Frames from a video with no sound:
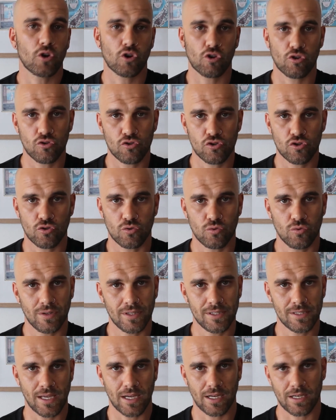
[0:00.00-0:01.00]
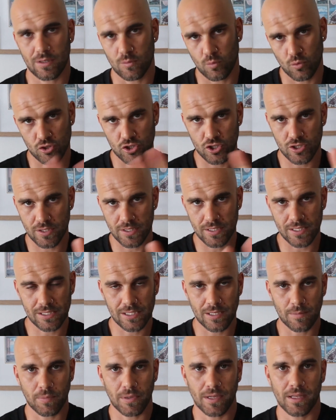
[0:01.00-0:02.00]
crucial exactly which
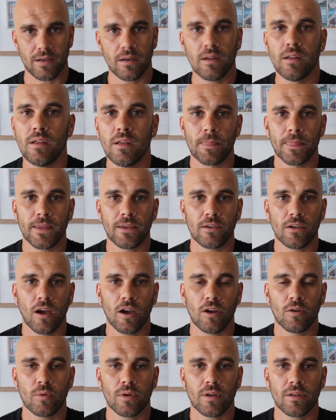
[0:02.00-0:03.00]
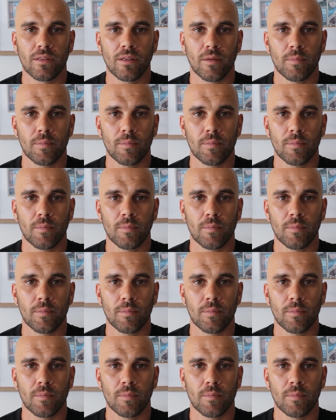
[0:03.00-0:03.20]
discipline you go with.